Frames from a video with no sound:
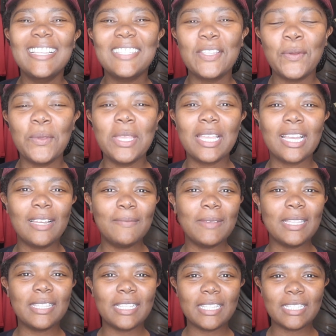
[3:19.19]
So when you come
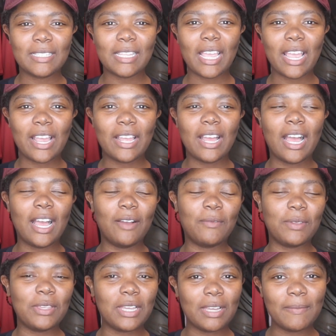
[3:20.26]
in this, uh,
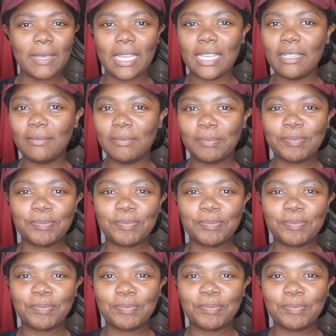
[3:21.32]
when you come in,